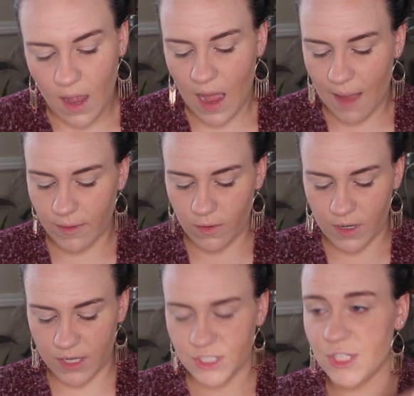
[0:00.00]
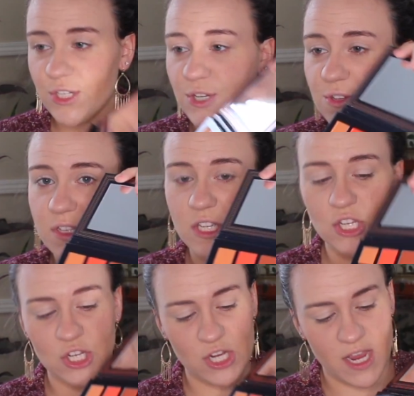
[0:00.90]
I'm going to use the
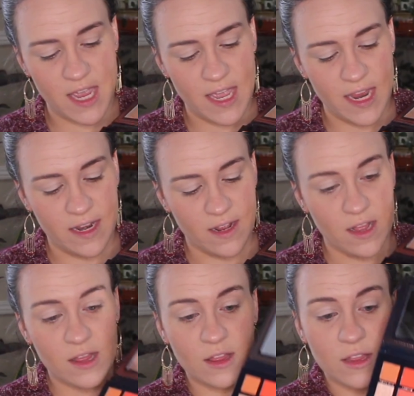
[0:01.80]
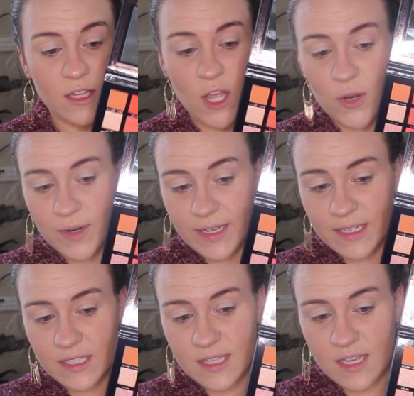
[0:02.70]
shade
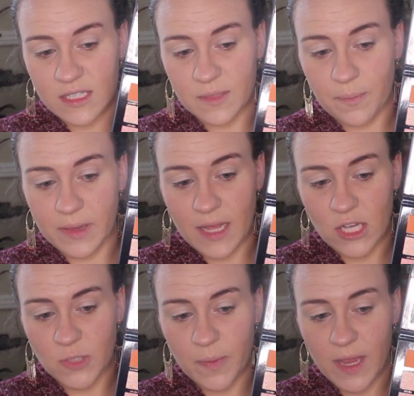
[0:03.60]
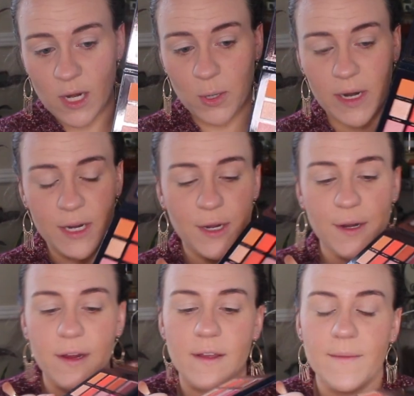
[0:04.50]
Lotus, this blush pink right
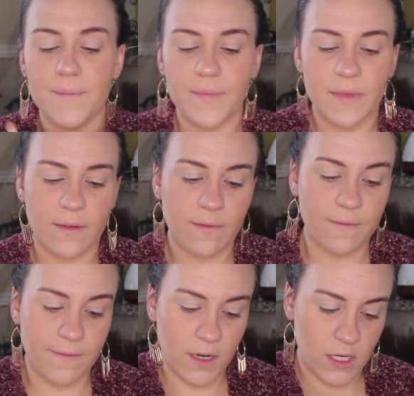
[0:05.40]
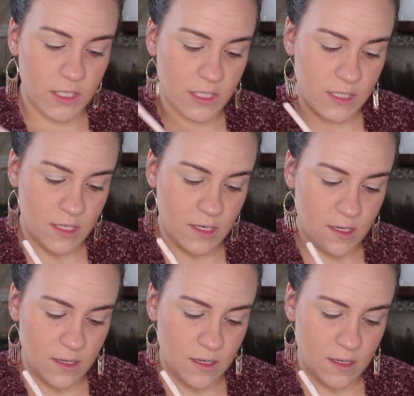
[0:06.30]
here, first